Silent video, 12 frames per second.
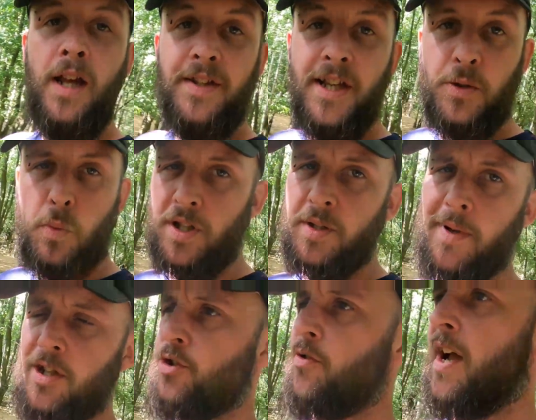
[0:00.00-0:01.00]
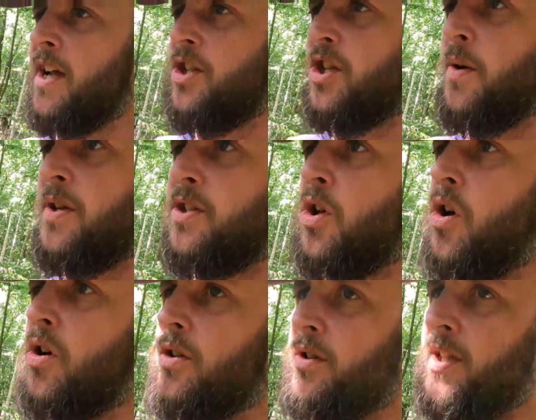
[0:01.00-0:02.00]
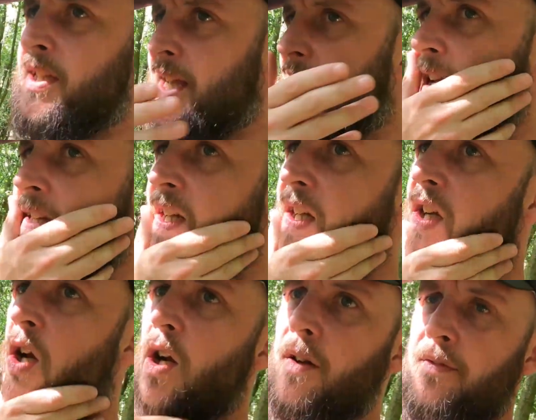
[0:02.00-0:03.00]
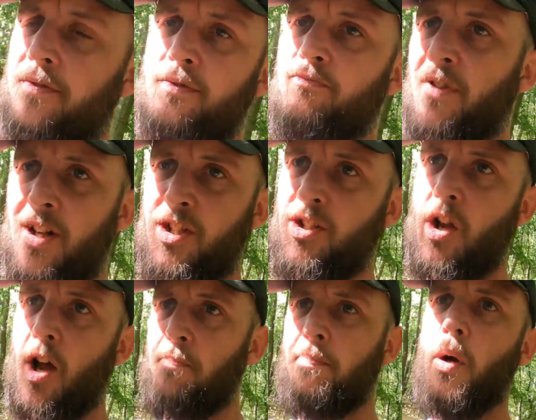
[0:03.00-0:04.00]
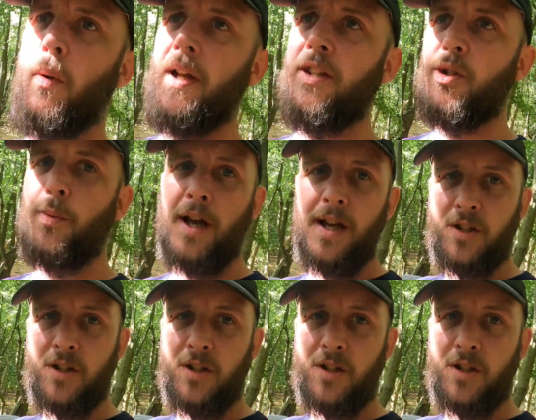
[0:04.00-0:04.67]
This one's a bit strange though. It's not your standard kind of ridge line built into it.